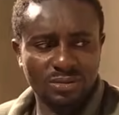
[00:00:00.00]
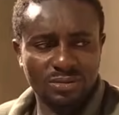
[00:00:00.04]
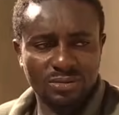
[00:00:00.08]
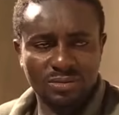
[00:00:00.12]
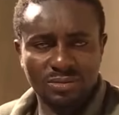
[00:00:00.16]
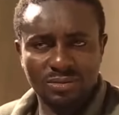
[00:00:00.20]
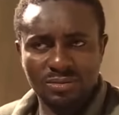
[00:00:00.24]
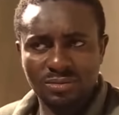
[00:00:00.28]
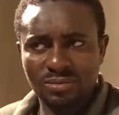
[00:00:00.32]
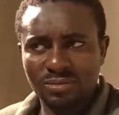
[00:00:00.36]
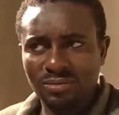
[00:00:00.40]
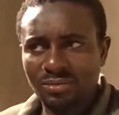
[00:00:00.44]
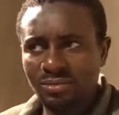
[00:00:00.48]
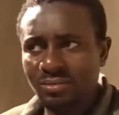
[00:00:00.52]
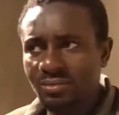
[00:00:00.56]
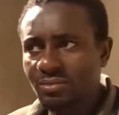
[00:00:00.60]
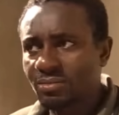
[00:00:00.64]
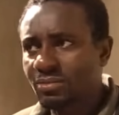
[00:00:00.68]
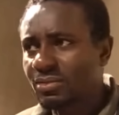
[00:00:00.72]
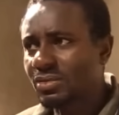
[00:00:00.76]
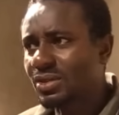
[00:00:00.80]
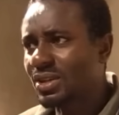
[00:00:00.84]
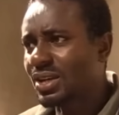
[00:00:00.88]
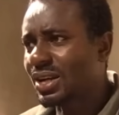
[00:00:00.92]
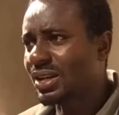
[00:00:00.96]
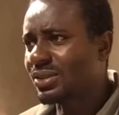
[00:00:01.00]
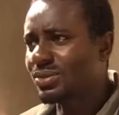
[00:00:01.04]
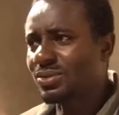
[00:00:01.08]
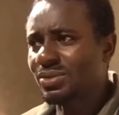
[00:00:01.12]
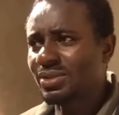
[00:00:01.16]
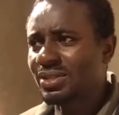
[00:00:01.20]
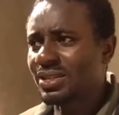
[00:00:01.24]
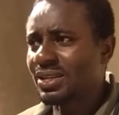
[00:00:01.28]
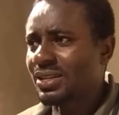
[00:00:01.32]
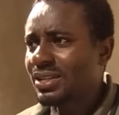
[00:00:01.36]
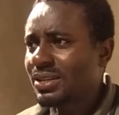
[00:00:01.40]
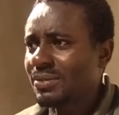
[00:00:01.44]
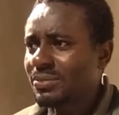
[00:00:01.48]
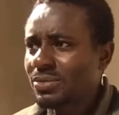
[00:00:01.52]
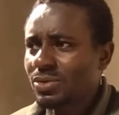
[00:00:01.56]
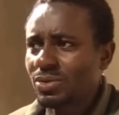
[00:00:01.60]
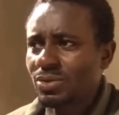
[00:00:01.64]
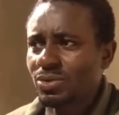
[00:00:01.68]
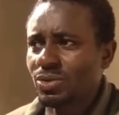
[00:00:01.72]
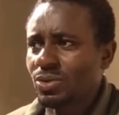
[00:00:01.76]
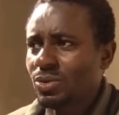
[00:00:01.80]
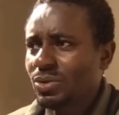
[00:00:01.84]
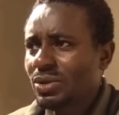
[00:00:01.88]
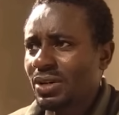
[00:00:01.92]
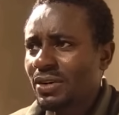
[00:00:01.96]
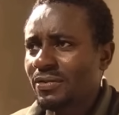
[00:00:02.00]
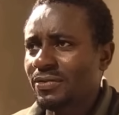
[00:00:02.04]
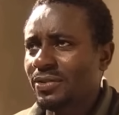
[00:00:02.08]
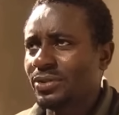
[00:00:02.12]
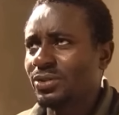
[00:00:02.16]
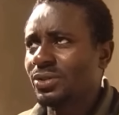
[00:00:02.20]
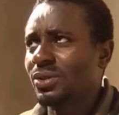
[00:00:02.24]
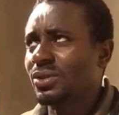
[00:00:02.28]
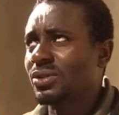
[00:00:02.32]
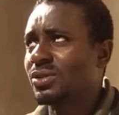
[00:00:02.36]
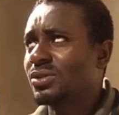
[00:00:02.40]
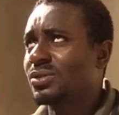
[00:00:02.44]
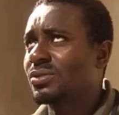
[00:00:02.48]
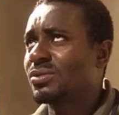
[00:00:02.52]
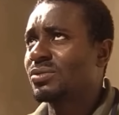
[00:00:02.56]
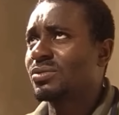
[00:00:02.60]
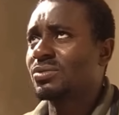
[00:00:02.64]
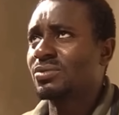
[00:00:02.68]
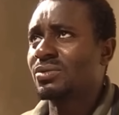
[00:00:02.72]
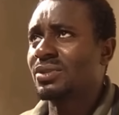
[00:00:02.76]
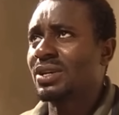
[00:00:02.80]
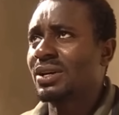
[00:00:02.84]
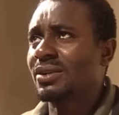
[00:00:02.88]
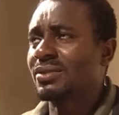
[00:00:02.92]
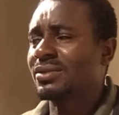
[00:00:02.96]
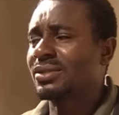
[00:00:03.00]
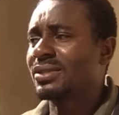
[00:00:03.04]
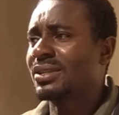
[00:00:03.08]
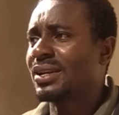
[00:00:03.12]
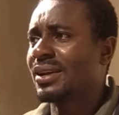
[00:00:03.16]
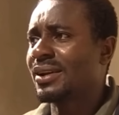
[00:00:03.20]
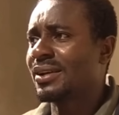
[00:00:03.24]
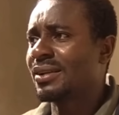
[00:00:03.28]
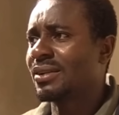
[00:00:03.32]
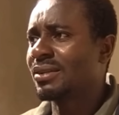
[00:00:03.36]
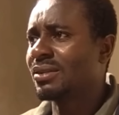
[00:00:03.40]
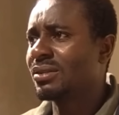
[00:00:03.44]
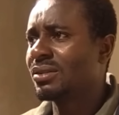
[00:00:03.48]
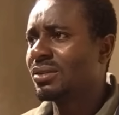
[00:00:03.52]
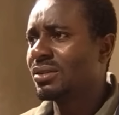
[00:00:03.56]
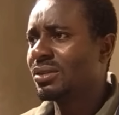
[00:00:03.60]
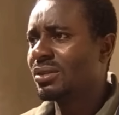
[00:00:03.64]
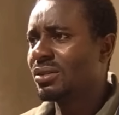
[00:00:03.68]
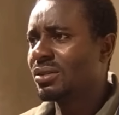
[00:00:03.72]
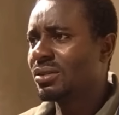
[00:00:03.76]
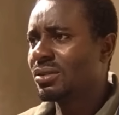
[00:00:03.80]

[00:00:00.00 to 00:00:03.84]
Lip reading: when Emeka Ike decided to invest his money in other businesses